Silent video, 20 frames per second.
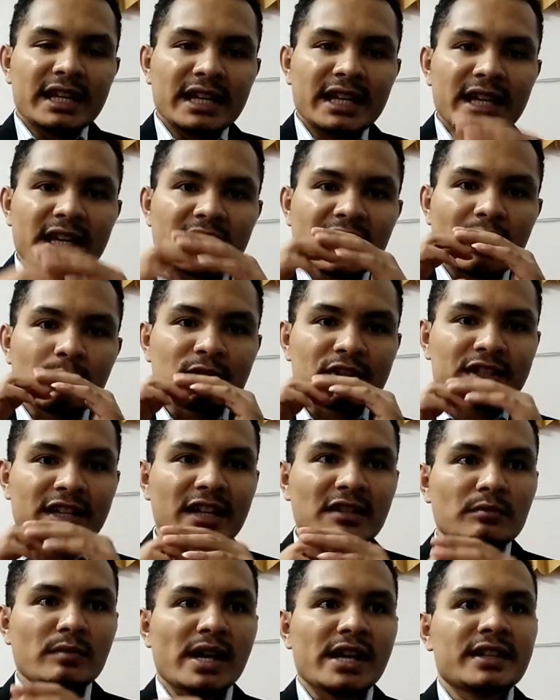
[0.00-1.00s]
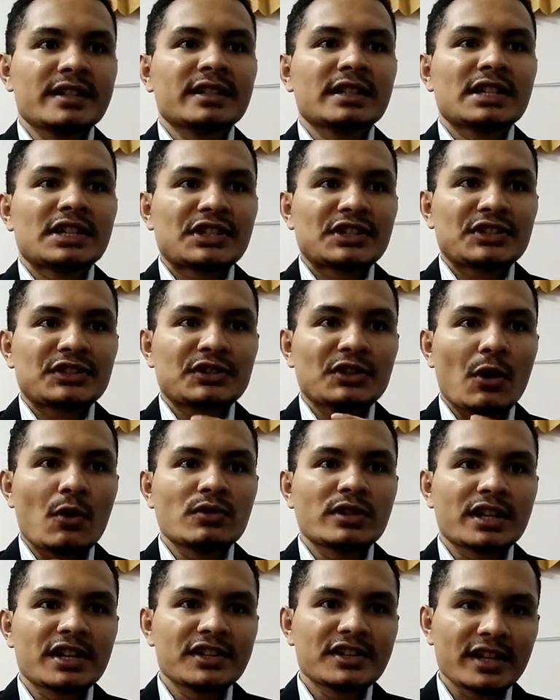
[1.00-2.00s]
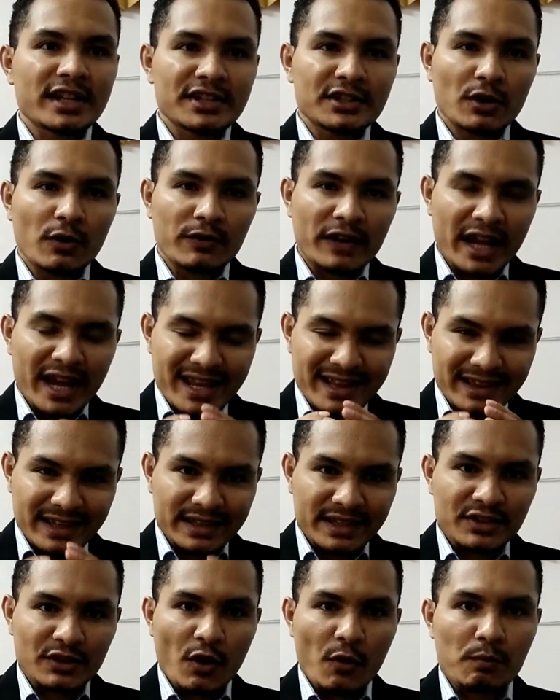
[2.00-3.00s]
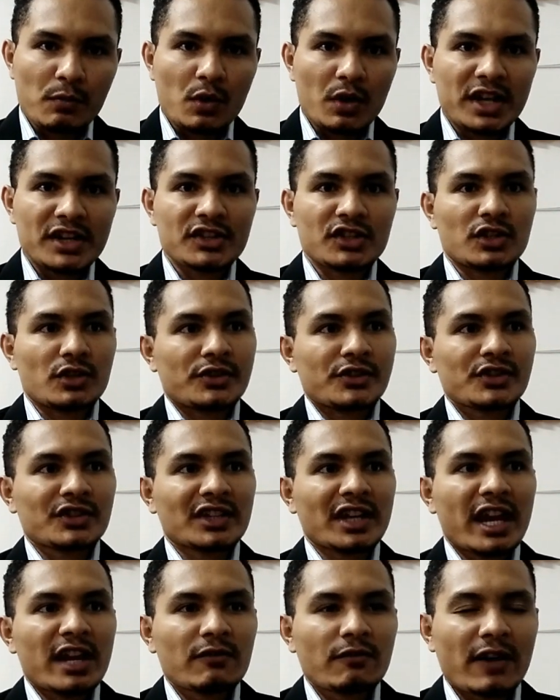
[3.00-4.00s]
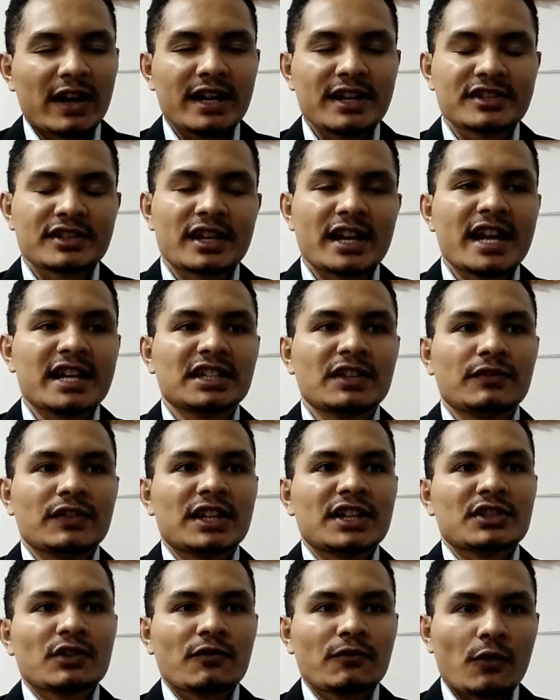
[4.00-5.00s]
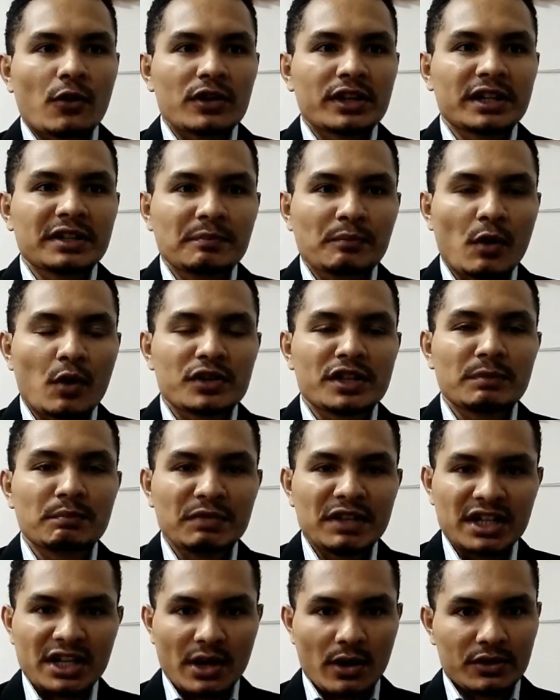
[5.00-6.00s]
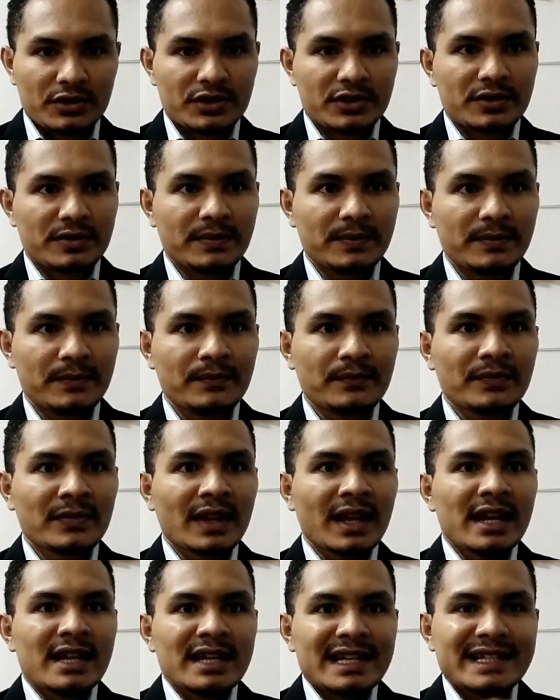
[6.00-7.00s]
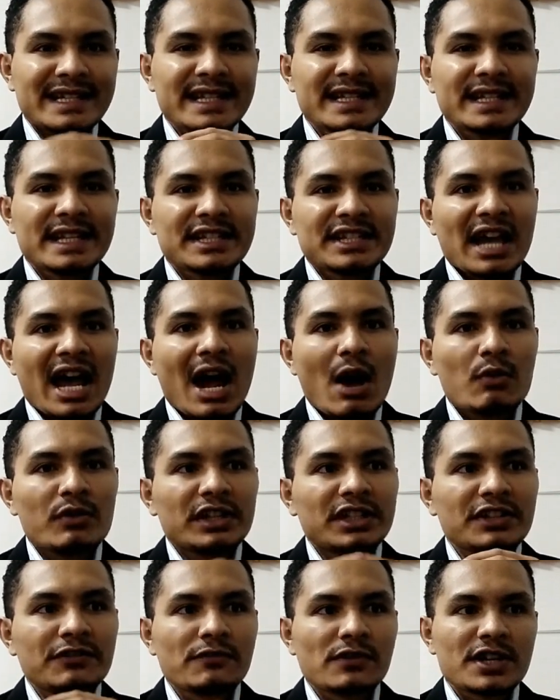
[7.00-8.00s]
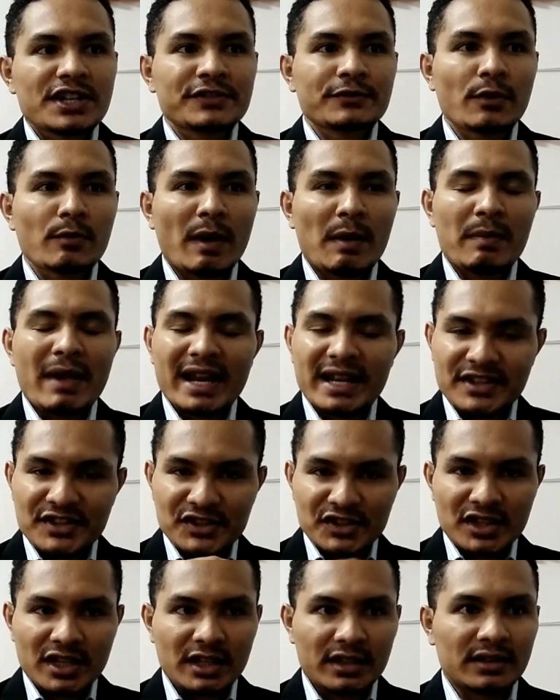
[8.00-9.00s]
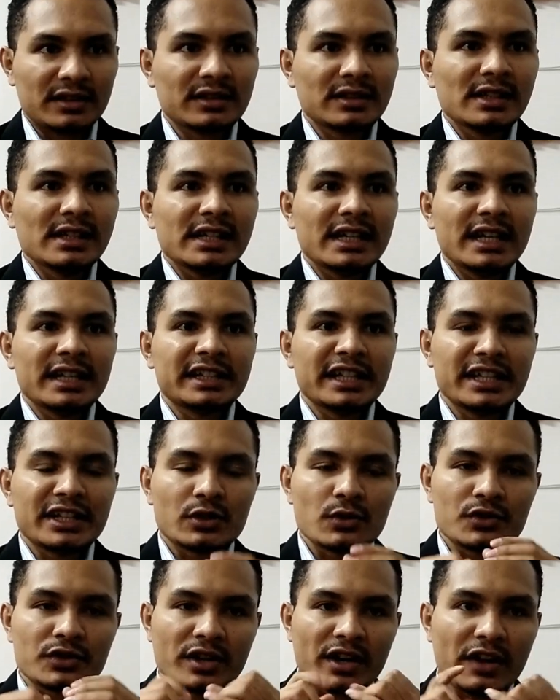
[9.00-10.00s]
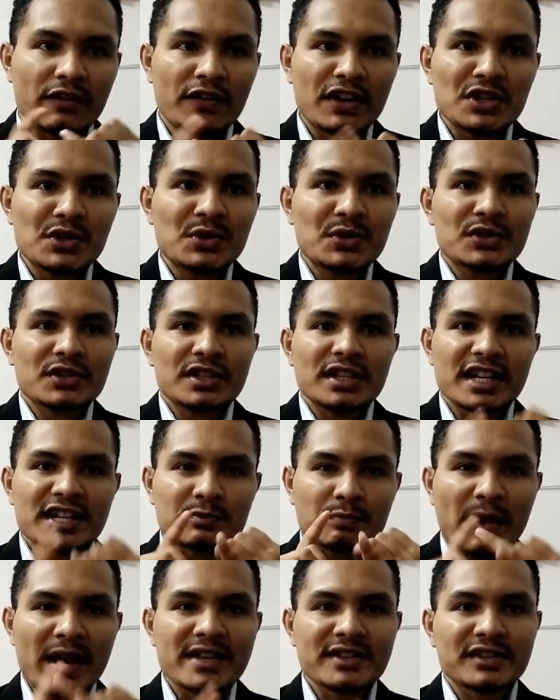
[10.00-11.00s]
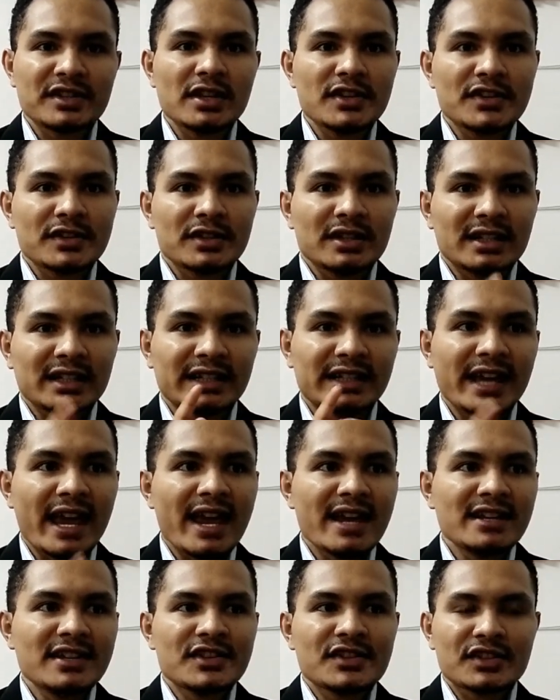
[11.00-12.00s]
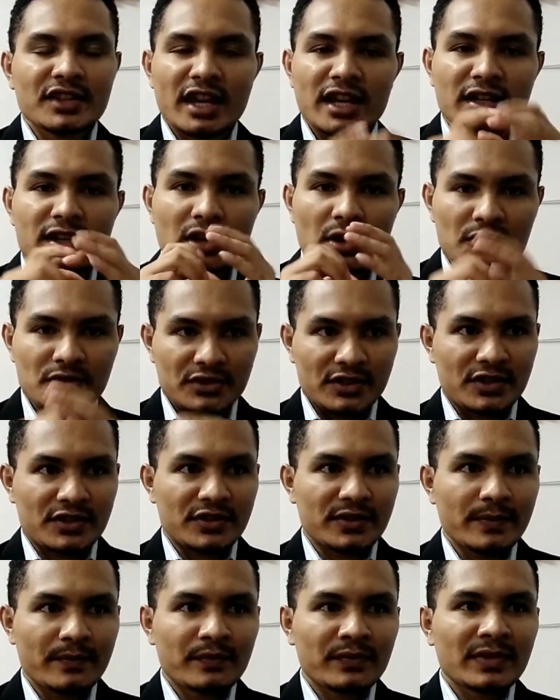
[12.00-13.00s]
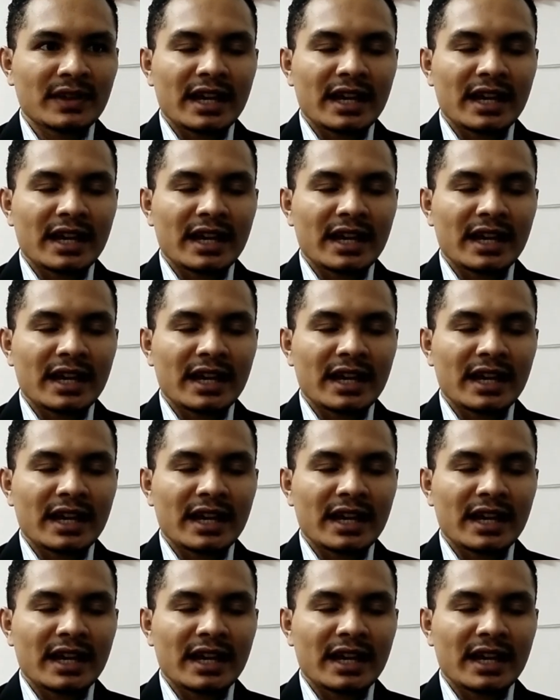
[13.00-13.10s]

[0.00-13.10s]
Income statement shows the results of the entity's operations and financial activities for the reporting period. This is how it differs from a balance sheet. It includes revenues, expenses, gains, and losses.